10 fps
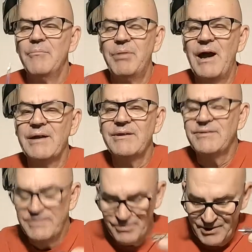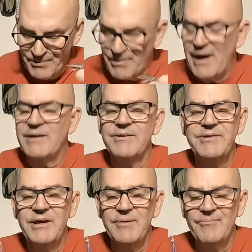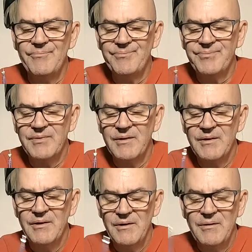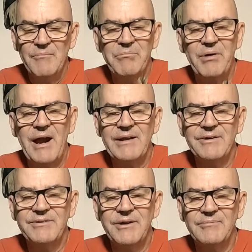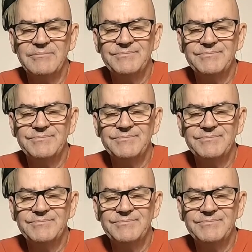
practice with a practice tip. Practice tip.